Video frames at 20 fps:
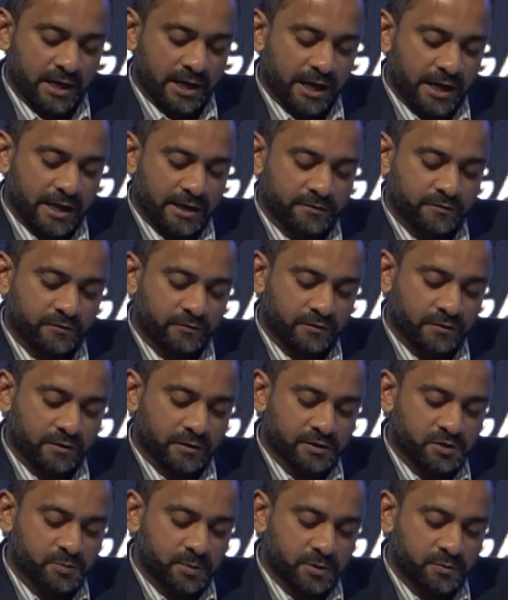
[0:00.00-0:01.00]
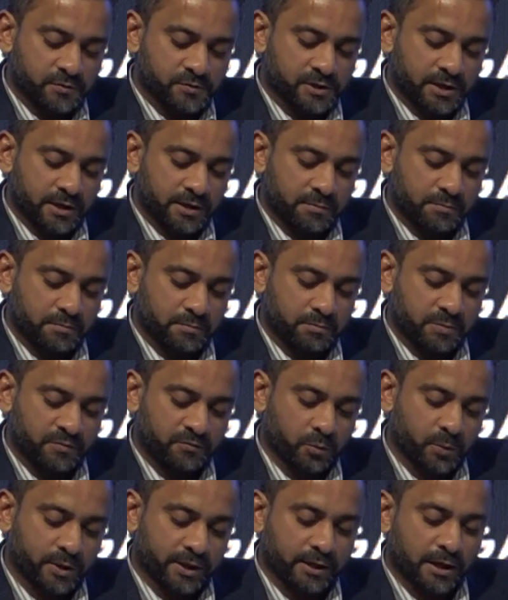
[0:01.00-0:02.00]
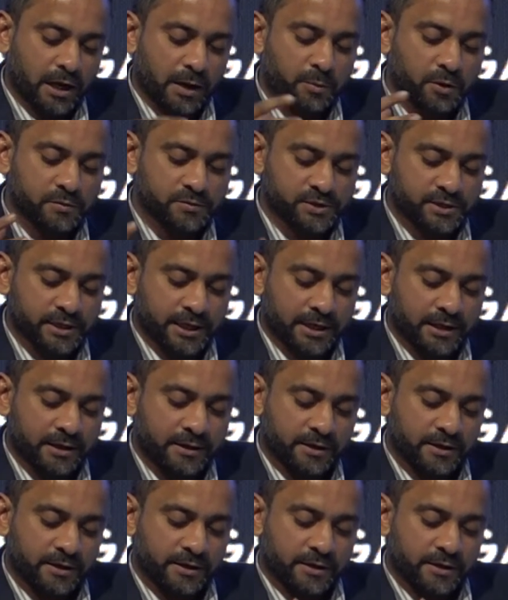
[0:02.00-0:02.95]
And I suppose before we can come on to that,